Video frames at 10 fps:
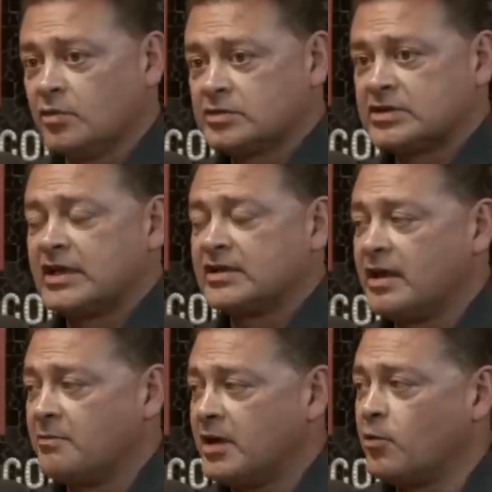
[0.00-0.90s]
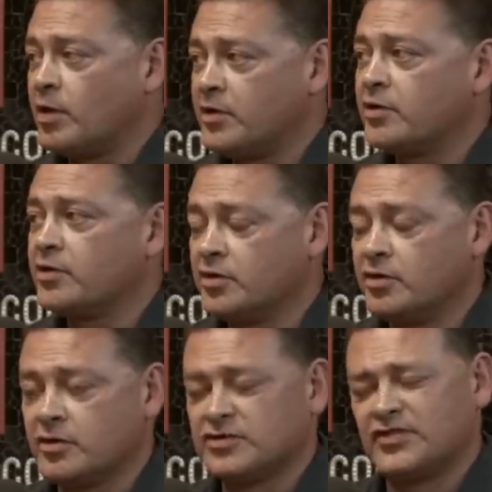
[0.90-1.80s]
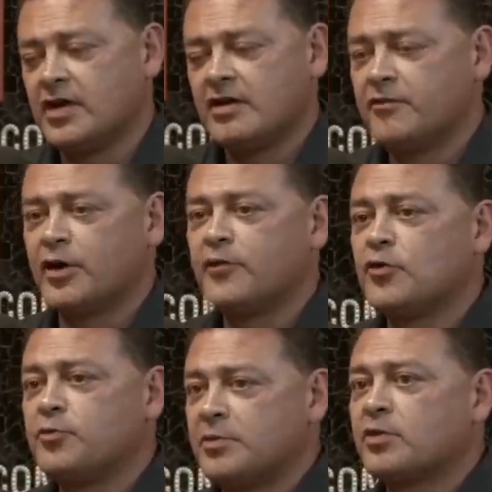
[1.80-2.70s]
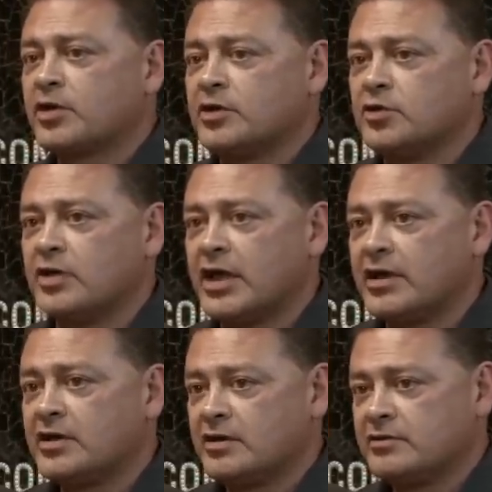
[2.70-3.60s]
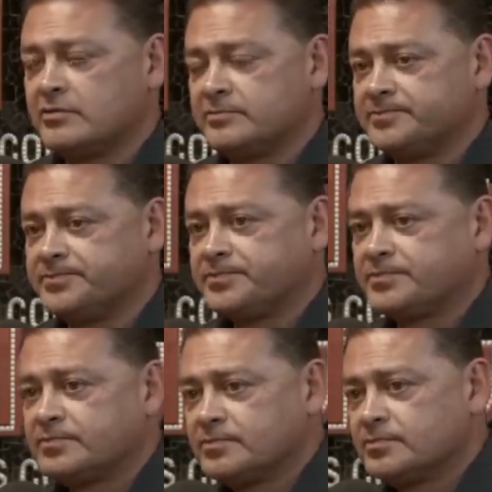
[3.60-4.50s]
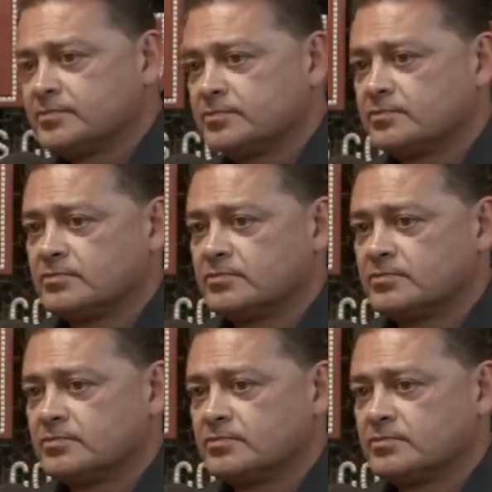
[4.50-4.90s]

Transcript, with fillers: was like that. Mayweather. You know, there's very few people that could do that. Jim